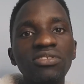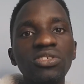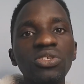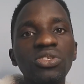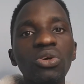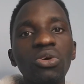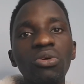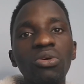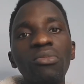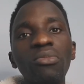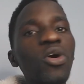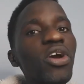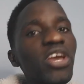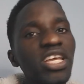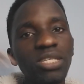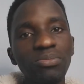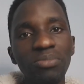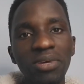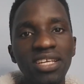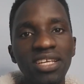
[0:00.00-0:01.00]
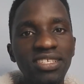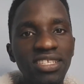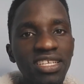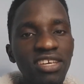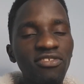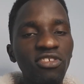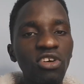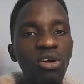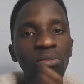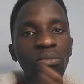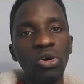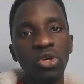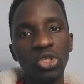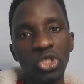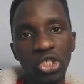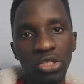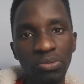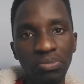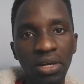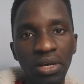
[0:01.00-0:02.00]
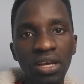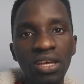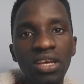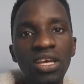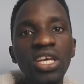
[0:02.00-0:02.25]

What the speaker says: So more expensive or more cheaper.